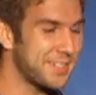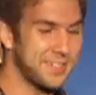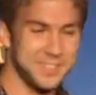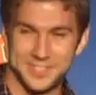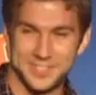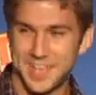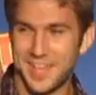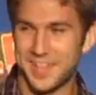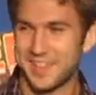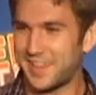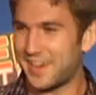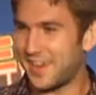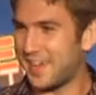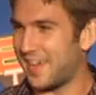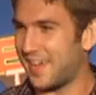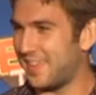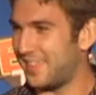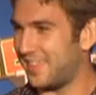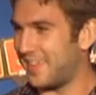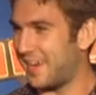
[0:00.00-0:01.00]
could tell
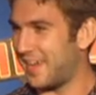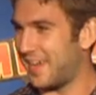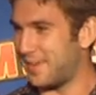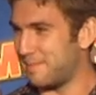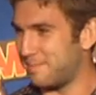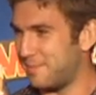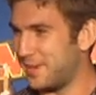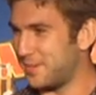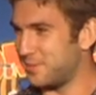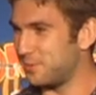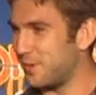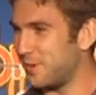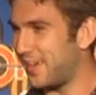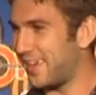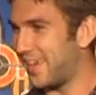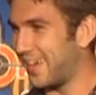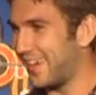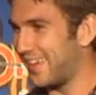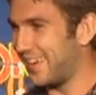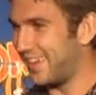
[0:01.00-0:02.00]
that I'd been
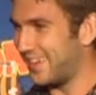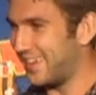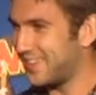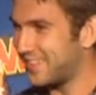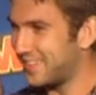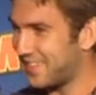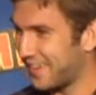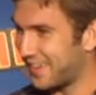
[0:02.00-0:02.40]
drinking, and he